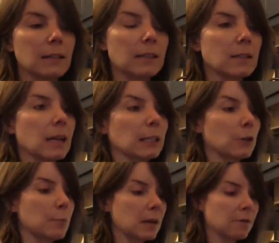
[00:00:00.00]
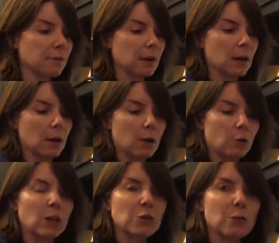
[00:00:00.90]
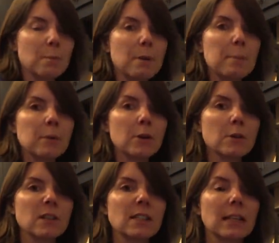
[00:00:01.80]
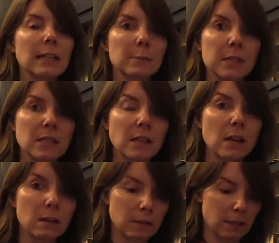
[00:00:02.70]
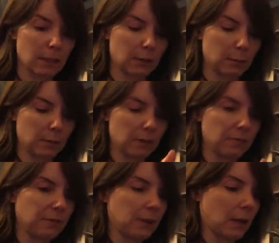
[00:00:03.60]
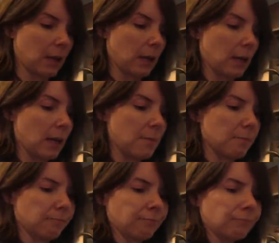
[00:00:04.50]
It's got a little bit of crushed red peppers, it's got a little bit of salt, it's got a little bit of um,